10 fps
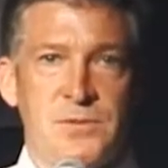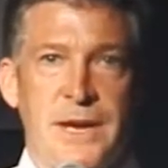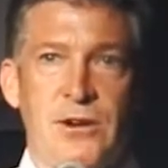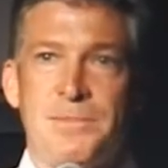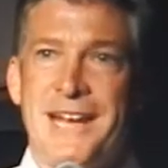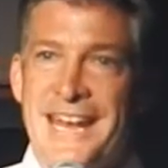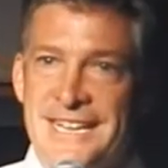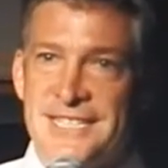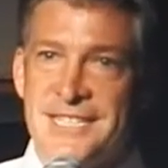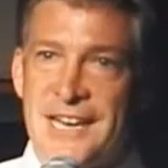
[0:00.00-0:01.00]
We're now up to
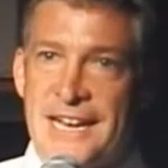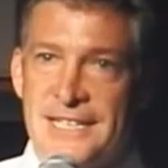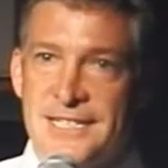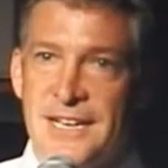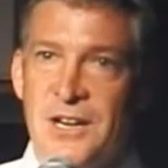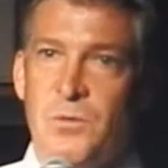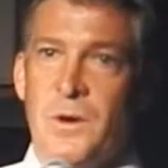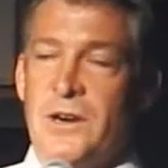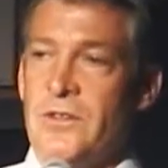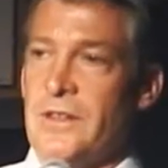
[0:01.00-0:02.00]
8 states
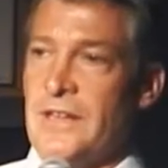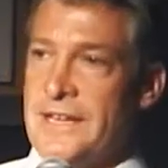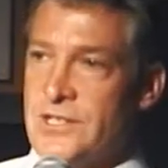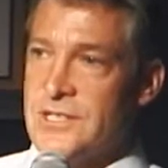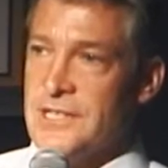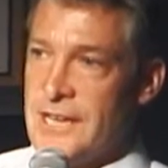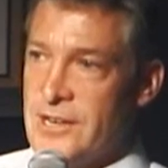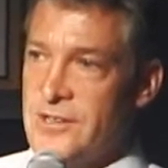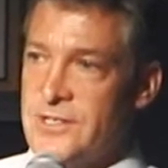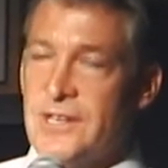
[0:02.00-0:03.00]
where the
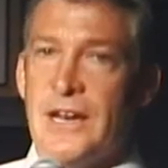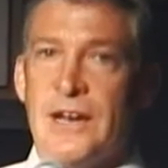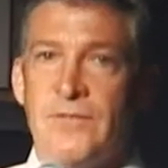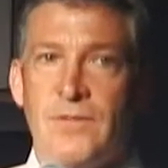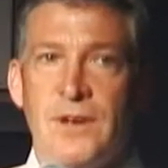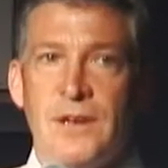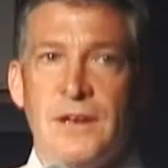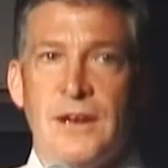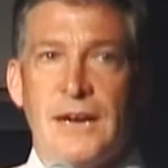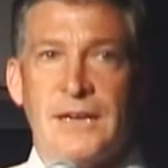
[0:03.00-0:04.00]
legislators have
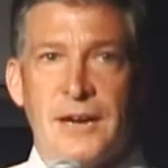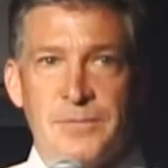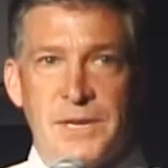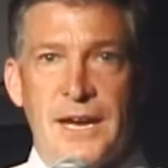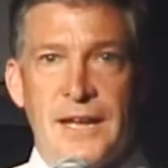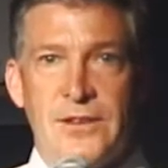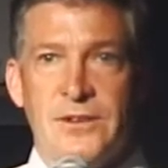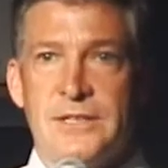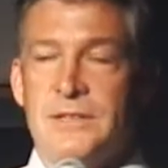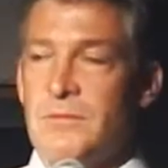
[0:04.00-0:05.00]
come
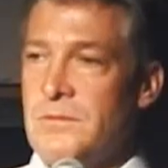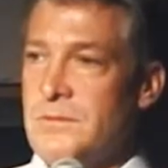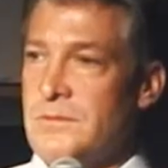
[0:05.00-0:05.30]
together to